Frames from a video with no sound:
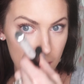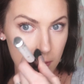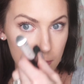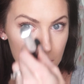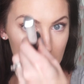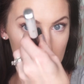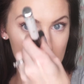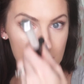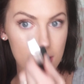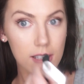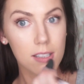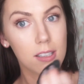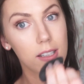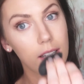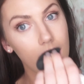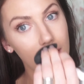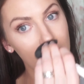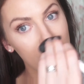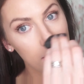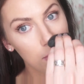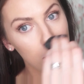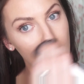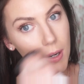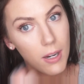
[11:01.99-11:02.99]
Basically
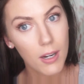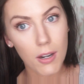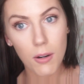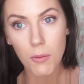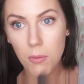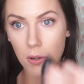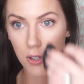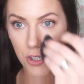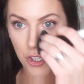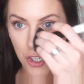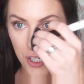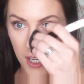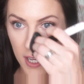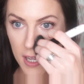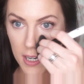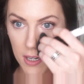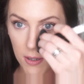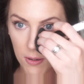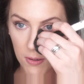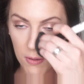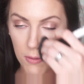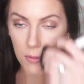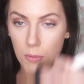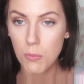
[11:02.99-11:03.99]
anywhere where
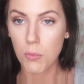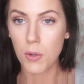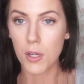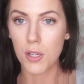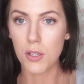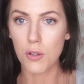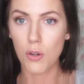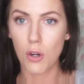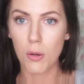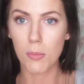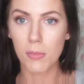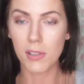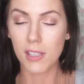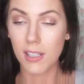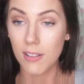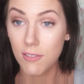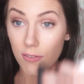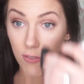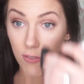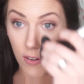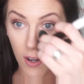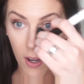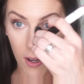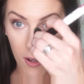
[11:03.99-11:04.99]
shadow would normally
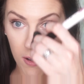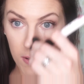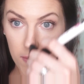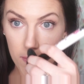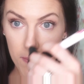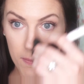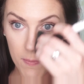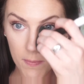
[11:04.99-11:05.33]
fall.